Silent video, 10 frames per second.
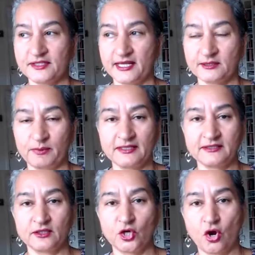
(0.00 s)
takes
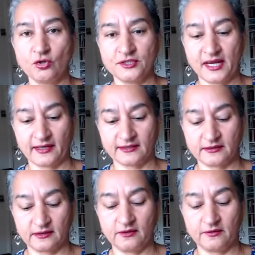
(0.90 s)
place in a
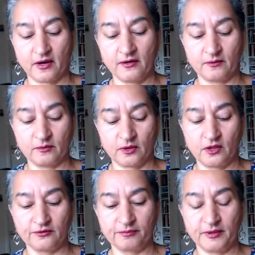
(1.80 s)
context. You know, uh, a
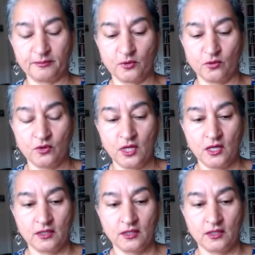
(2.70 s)
lot of people,